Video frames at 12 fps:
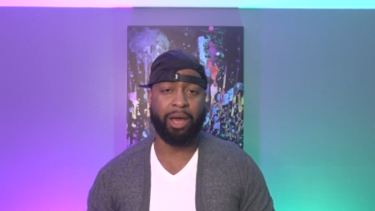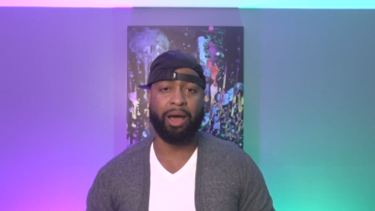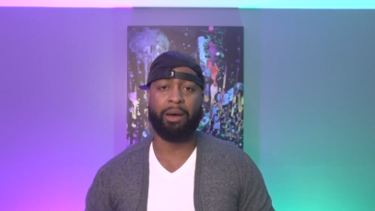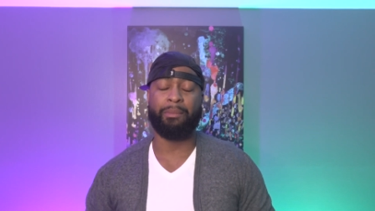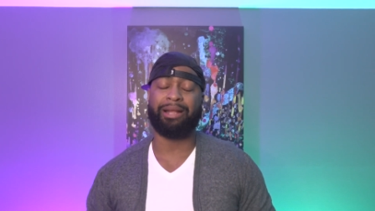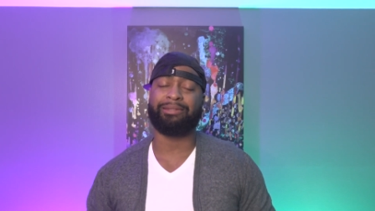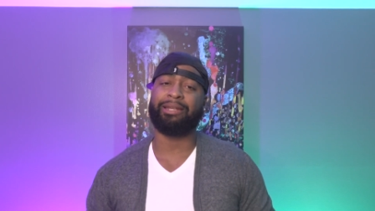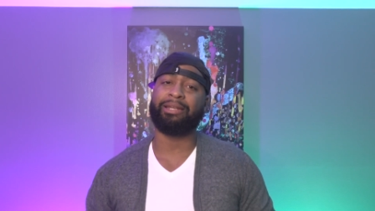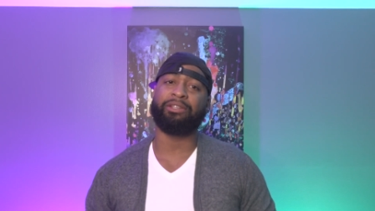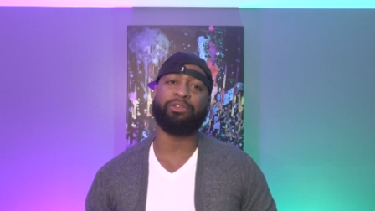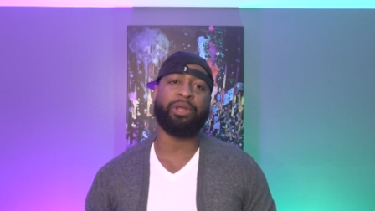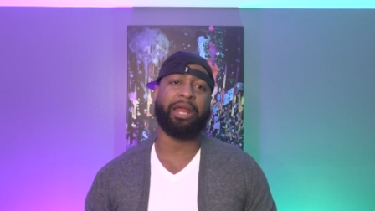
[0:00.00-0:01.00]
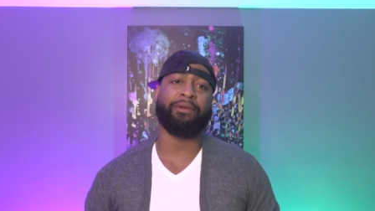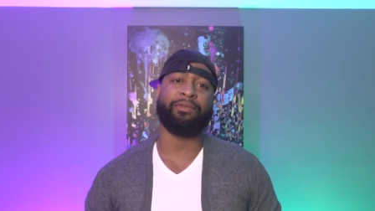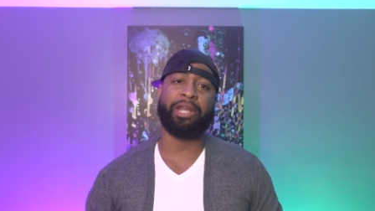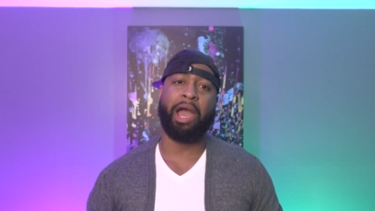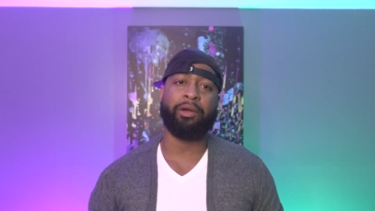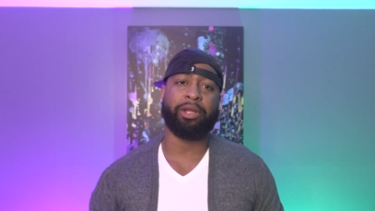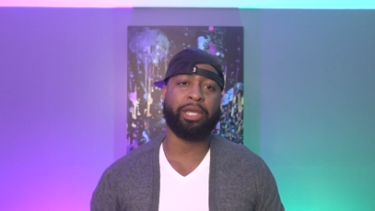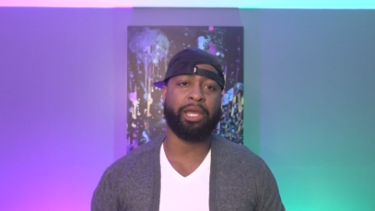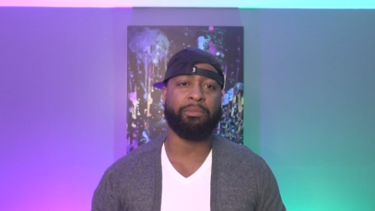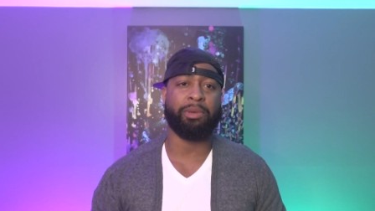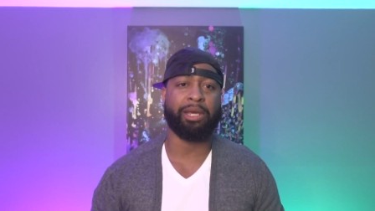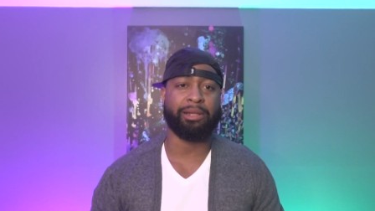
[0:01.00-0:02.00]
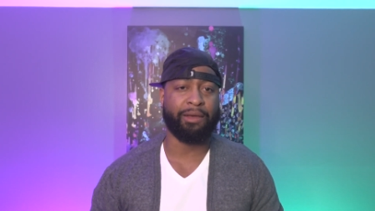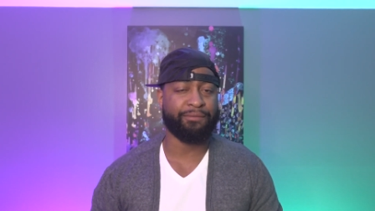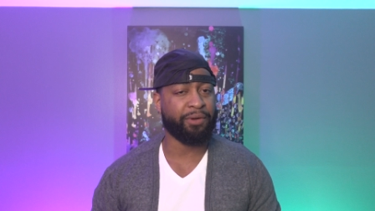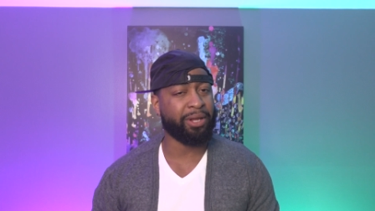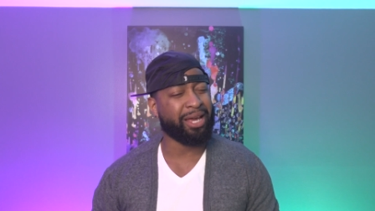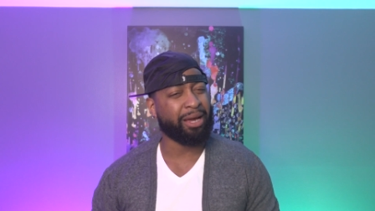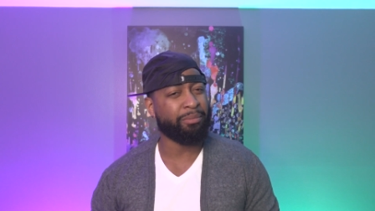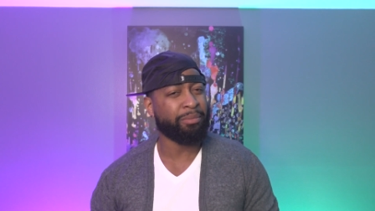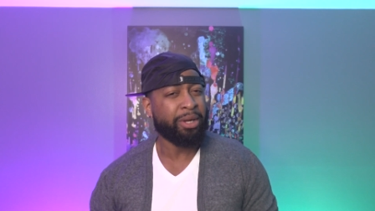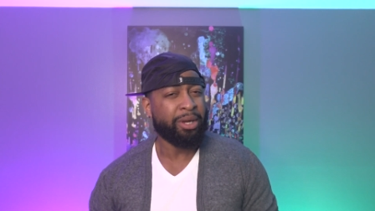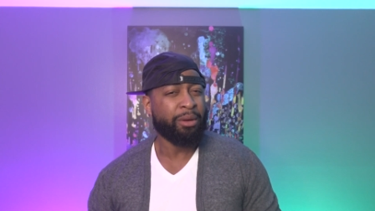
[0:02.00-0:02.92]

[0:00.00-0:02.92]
I tend to do that every now and again because I feel like I'm